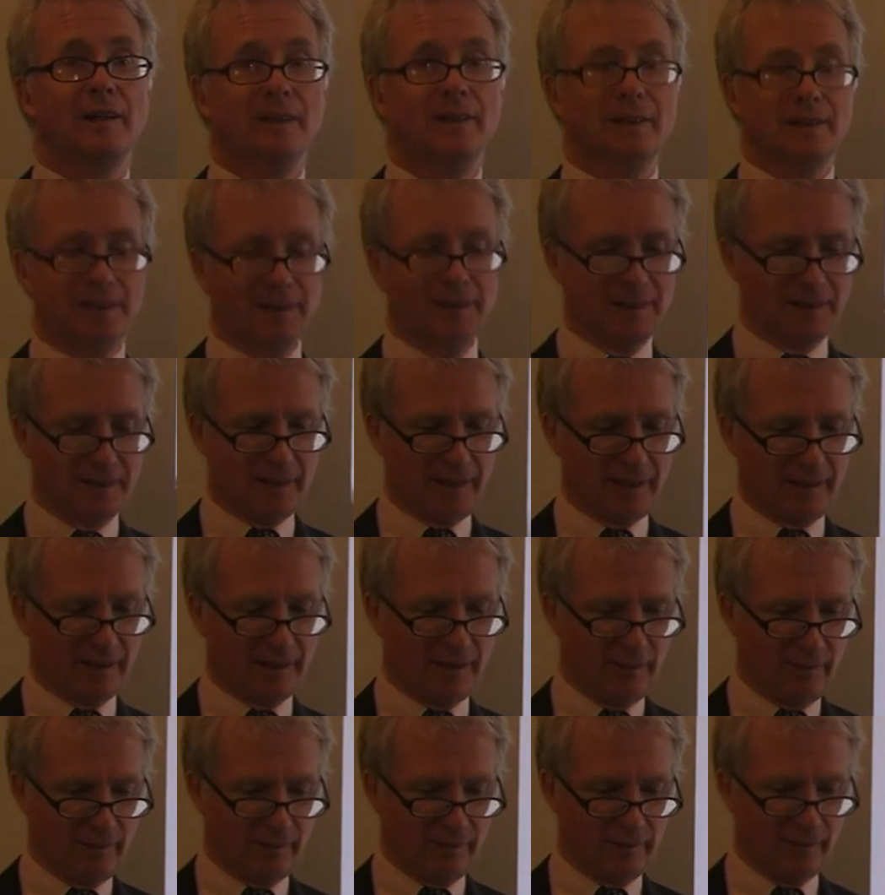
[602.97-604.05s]
set
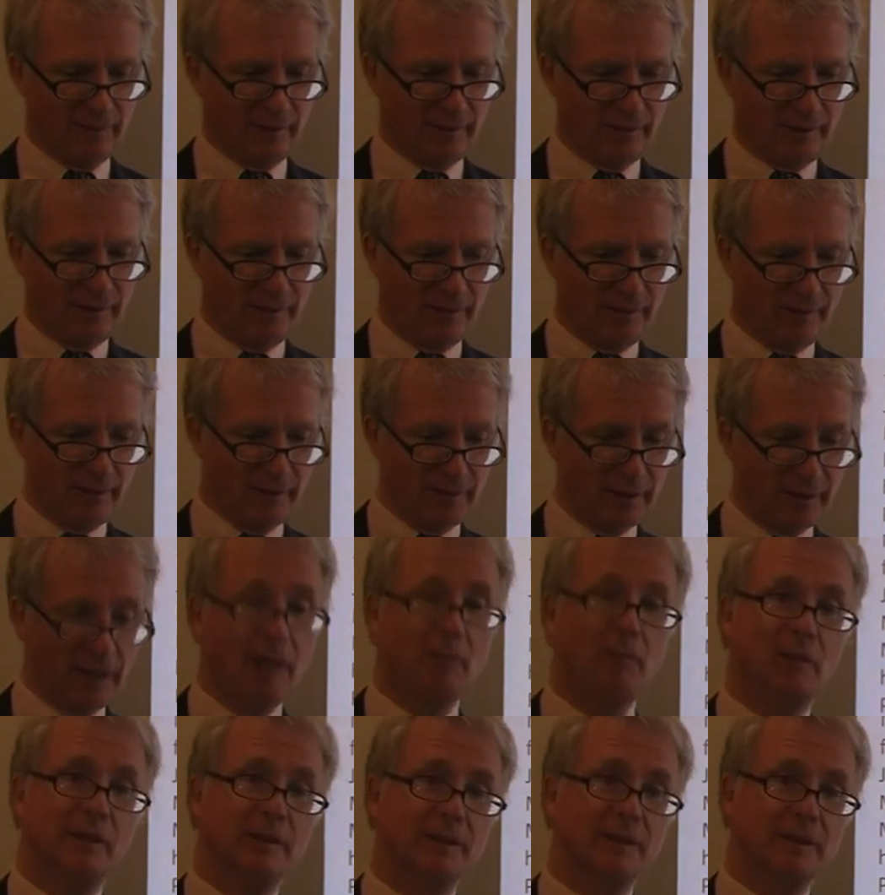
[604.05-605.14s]
of
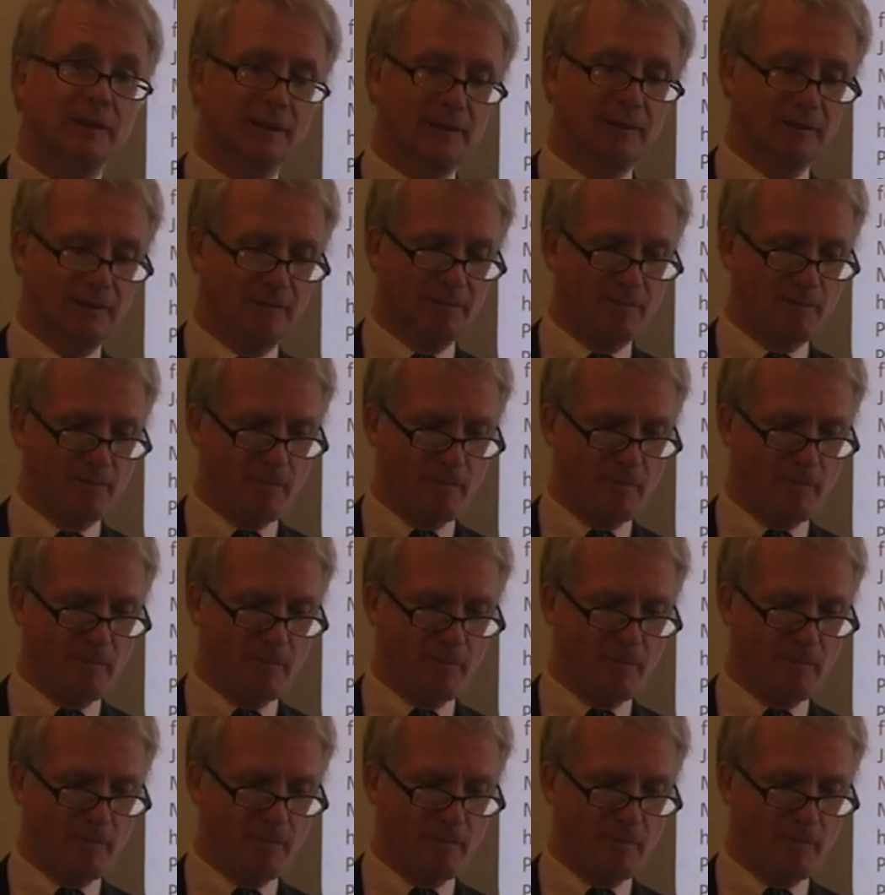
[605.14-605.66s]
tablets.